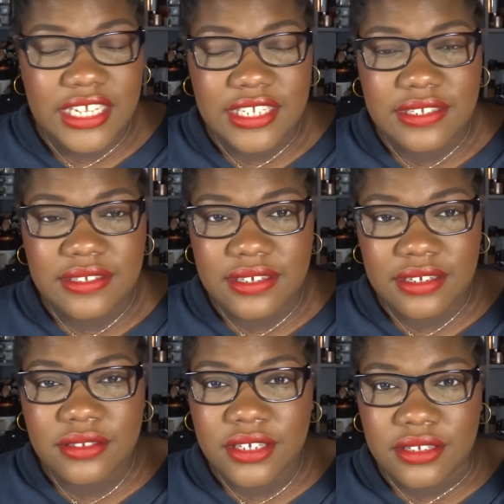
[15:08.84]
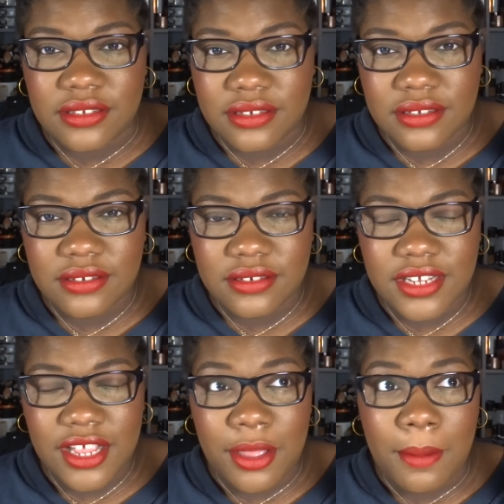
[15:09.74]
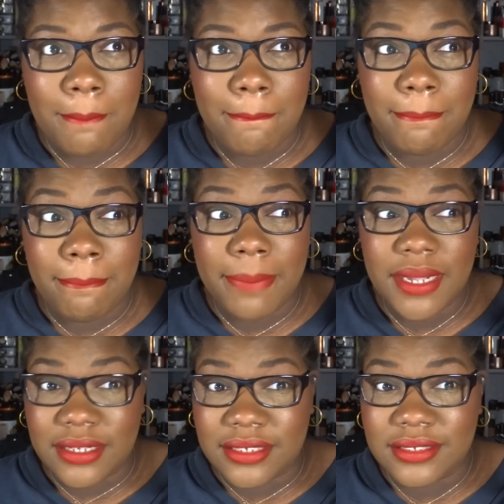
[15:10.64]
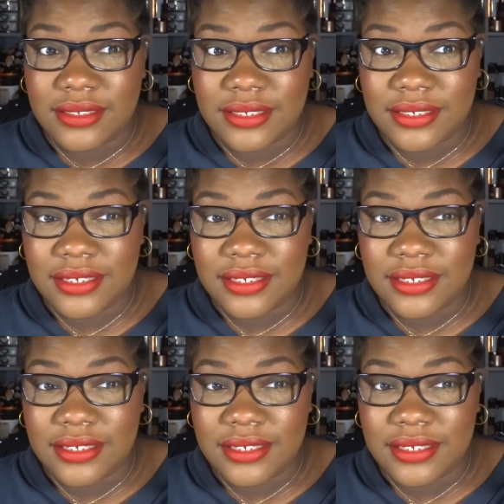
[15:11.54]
still not done, but